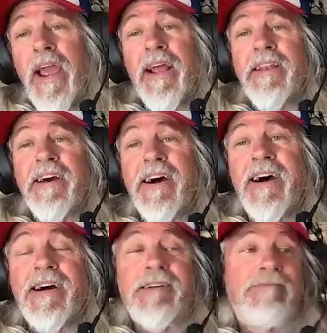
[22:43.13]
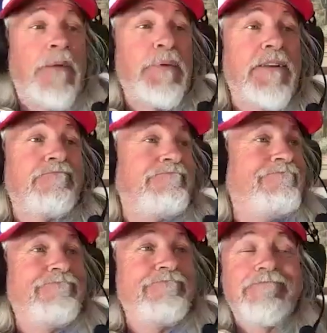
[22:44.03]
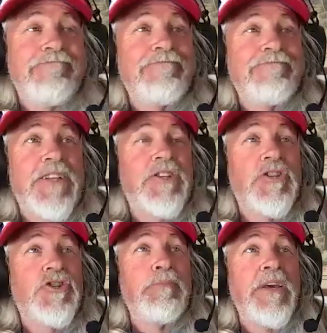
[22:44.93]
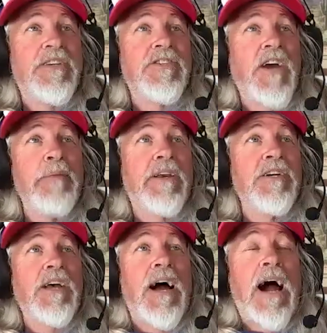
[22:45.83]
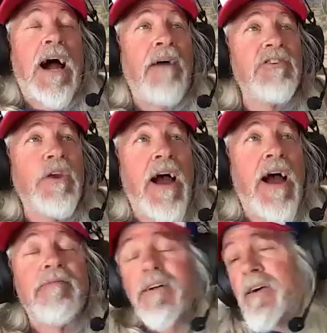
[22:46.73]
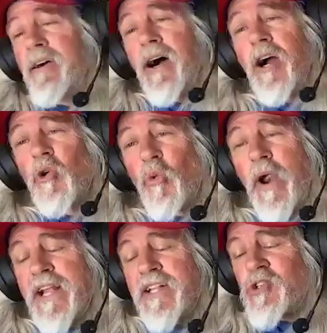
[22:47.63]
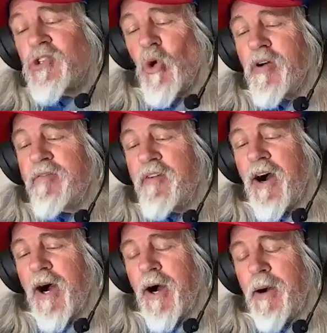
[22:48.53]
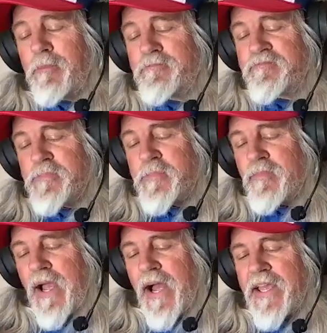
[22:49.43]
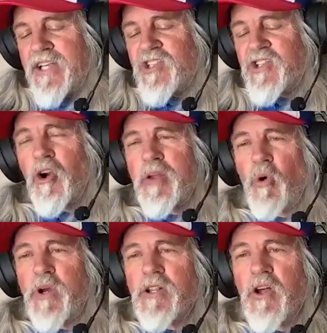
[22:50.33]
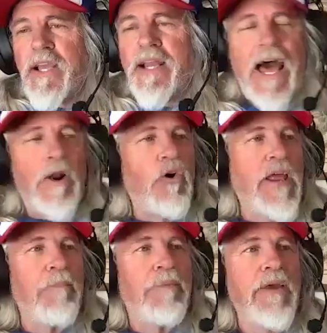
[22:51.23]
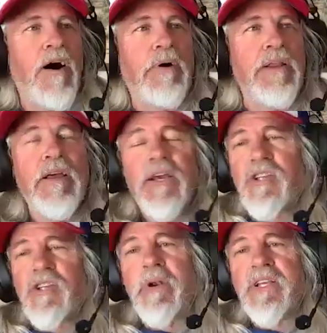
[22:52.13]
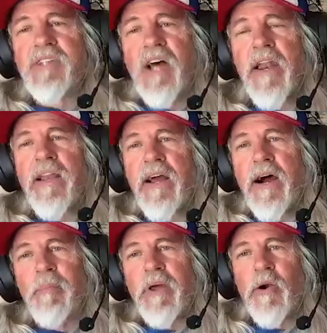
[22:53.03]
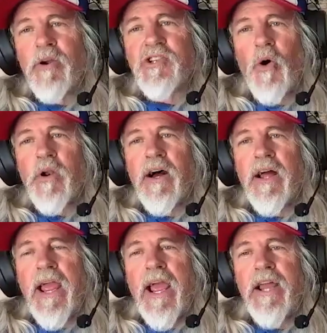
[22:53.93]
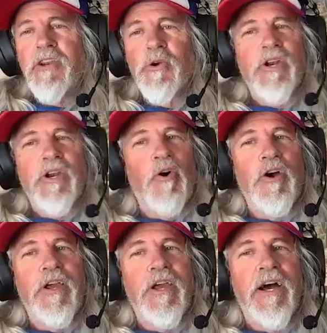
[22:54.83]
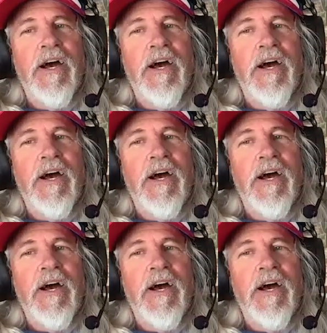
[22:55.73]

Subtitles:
And I mean, it should be exciting because obviously you have a great sort of, I guess, starting point to look at not only MPL, but somebody's done it in Arizona, and you can only